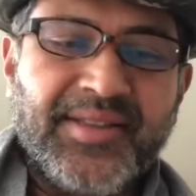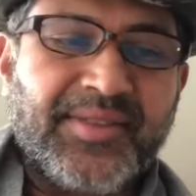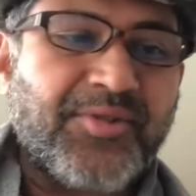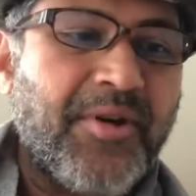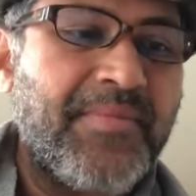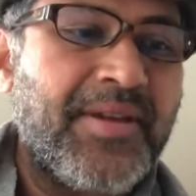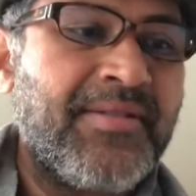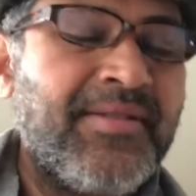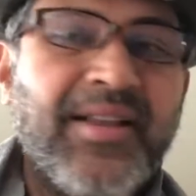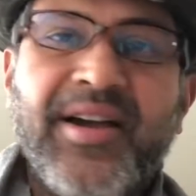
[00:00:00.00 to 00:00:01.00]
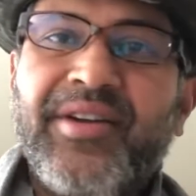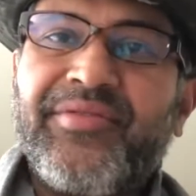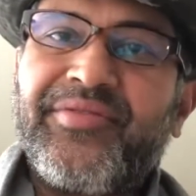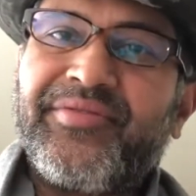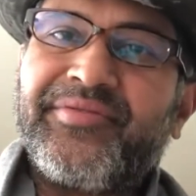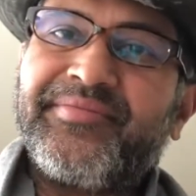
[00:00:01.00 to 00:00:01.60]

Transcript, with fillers: throbbing life,